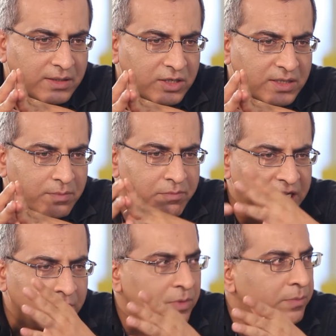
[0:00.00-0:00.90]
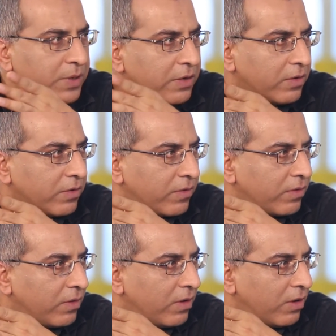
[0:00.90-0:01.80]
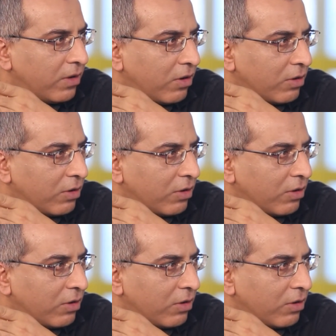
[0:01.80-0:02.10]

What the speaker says: it's just a minimum period. Yeah.